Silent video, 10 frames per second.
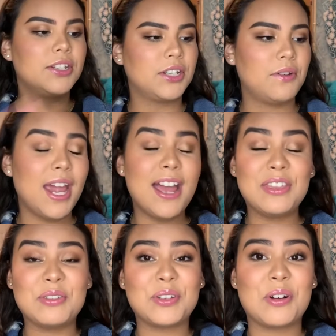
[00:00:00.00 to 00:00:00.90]
So yeah,
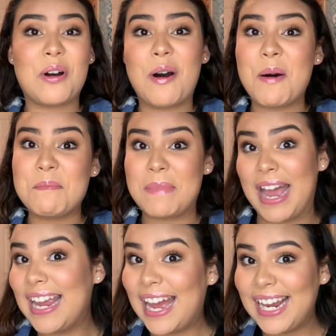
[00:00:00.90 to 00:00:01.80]
those are all
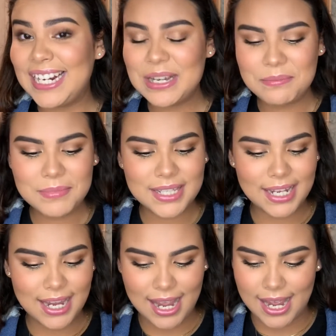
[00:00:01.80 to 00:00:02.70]
my items.
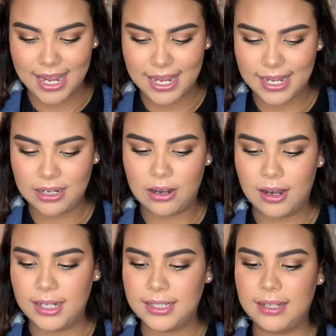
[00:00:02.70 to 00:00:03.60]
I
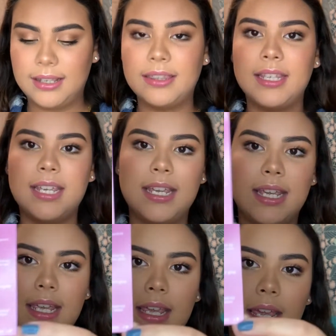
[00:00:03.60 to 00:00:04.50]
got
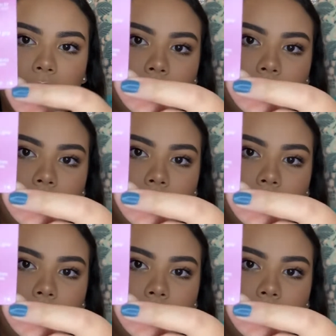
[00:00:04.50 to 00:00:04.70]
the